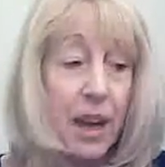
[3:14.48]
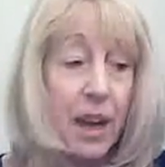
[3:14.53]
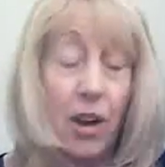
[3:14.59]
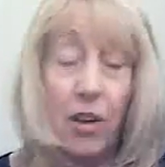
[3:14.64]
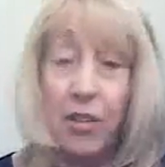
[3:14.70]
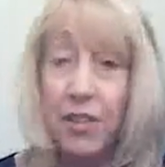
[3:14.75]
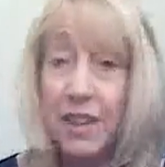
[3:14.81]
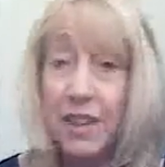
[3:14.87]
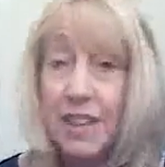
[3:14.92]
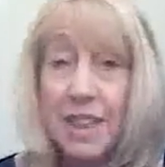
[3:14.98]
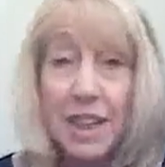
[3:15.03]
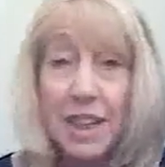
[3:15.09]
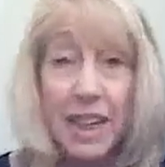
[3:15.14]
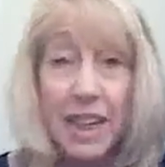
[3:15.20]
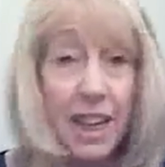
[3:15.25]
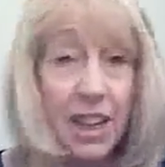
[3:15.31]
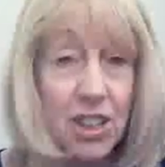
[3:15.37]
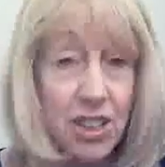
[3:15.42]
on this
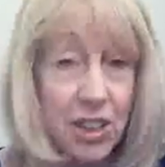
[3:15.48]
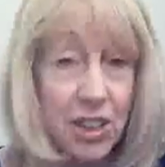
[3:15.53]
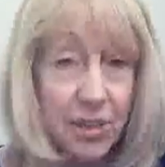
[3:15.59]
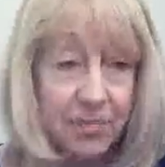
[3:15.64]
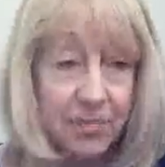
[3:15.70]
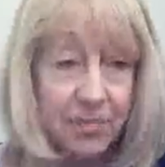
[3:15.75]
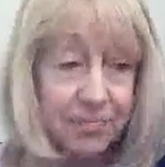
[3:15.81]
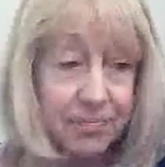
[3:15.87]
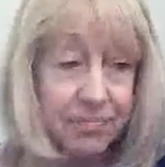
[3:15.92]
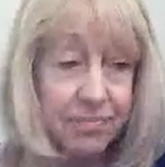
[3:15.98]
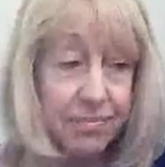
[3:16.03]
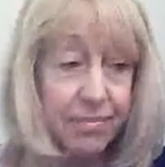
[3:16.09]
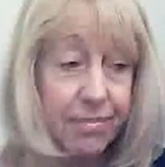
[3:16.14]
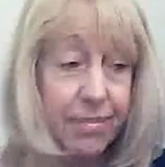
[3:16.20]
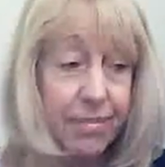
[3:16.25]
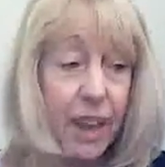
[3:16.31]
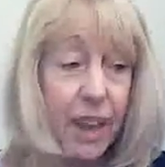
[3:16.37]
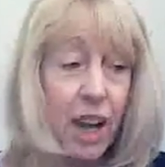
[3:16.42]
occasion
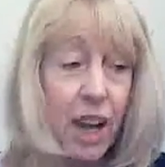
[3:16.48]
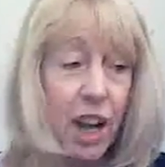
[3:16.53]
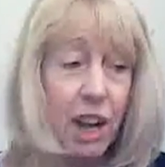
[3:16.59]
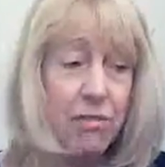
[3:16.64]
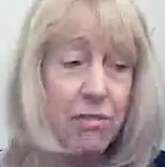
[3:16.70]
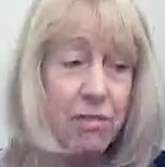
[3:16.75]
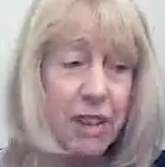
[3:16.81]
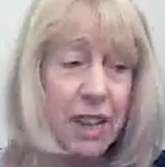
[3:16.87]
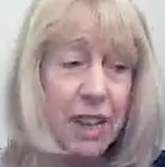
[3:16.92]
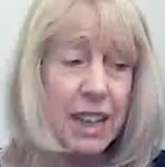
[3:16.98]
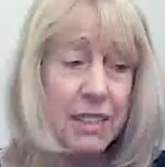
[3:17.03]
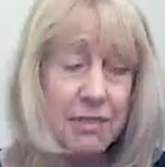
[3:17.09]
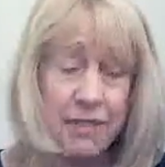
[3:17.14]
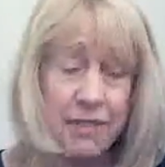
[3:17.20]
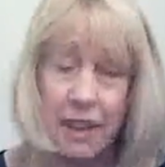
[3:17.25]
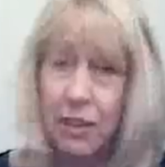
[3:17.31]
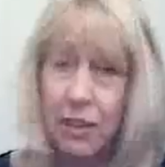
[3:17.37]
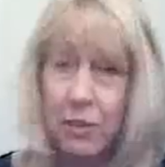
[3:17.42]
I really
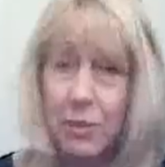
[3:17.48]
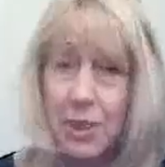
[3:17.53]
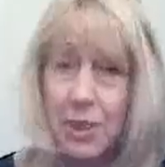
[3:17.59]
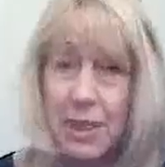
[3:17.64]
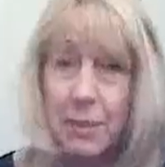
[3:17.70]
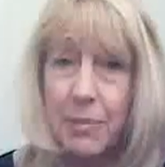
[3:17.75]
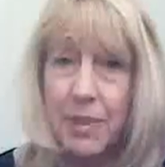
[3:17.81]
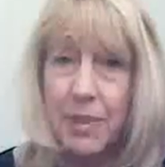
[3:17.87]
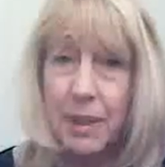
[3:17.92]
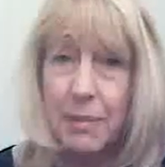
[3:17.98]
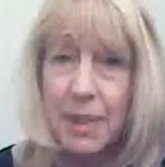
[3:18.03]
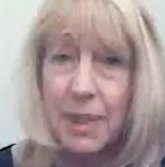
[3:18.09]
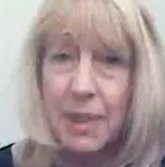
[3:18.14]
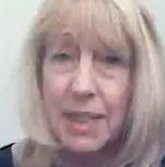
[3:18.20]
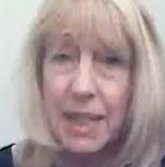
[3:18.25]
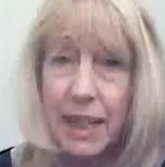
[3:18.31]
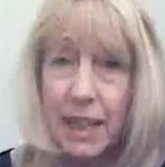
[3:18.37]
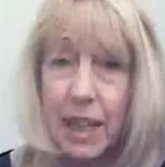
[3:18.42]
felt there was something
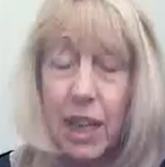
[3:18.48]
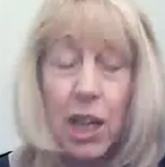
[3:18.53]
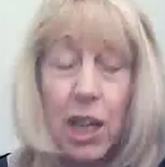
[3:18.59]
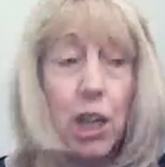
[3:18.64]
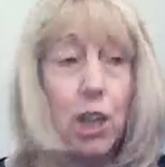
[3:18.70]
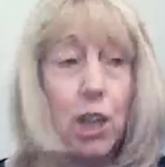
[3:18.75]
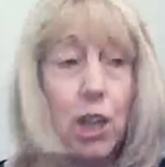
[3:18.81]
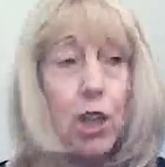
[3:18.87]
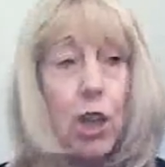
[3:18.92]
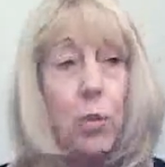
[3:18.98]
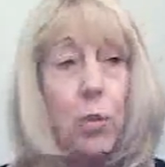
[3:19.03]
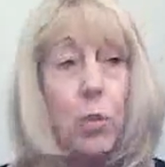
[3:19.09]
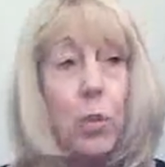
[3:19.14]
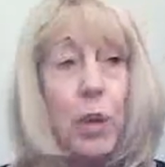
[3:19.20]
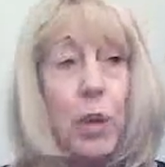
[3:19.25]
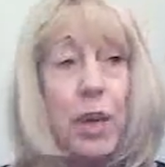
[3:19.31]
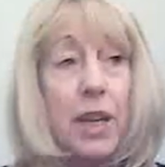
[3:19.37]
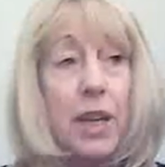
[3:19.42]
missing. You know,
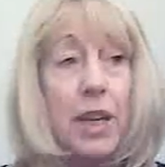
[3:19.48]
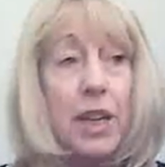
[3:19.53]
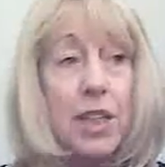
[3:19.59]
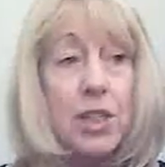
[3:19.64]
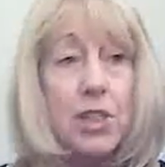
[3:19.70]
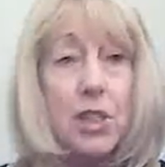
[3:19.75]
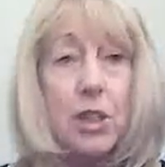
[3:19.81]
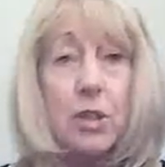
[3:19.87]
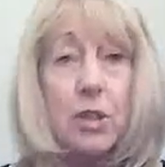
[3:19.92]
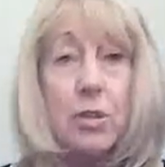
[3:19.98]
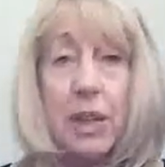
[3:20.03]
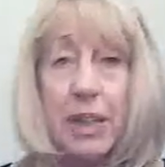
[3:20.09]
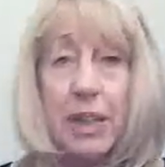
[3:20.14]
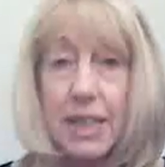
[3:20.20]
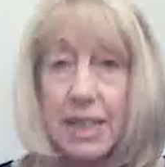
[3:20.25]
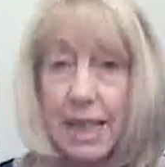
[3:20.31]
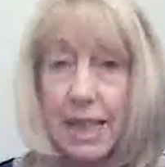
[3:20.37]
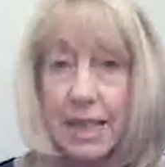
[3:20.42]
when I do
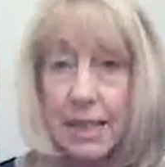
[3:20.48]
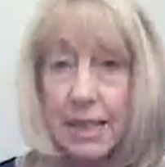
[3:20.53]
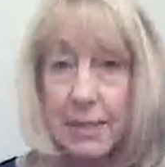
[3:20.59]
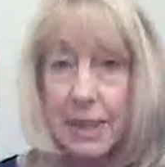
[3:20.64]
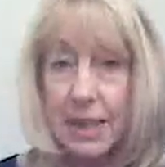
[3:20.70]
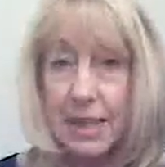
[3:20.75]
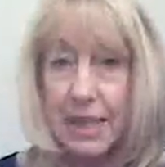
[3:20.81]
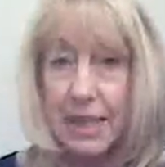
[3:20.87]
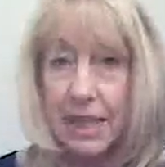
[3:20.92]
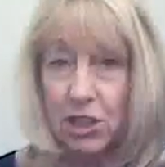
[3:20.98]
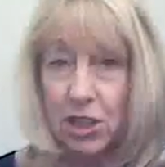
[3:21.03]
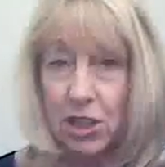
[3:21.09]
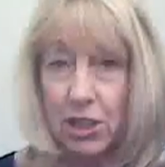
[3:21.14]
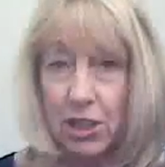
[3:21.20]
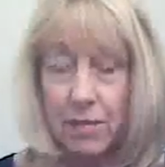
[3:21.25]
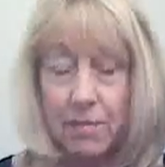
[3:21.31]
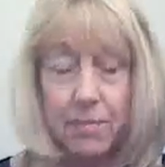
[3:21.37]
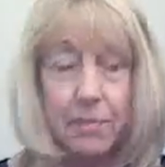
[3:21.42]
an assessment
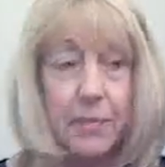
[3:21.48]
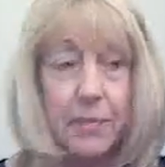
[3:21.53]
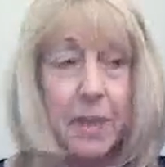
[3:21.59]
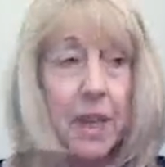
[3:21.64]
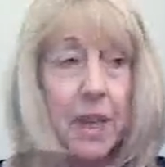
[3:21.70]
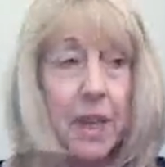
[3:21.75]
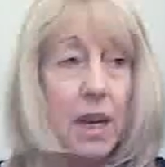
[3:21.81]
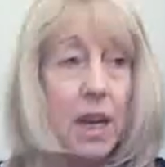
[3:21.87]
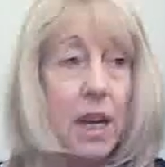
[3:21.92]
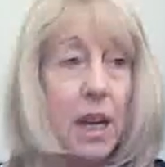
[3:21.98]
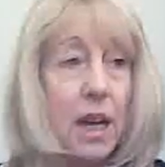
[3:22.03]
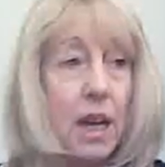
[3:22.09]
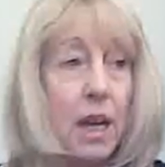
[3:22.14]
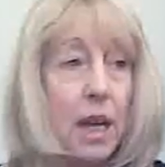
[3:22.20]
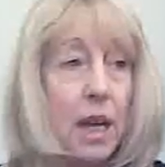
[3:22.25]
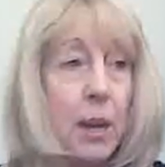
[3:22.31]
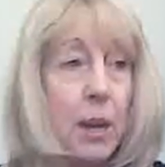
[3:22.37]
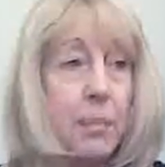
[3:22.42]
session
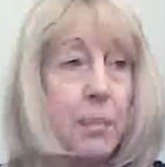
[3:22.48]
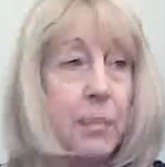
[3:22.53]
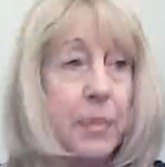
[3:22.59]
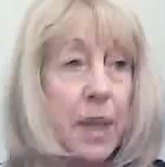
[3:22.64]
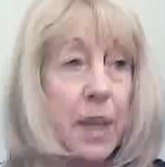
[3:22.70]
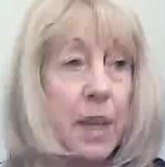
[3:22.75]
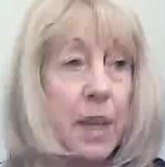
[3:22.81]
and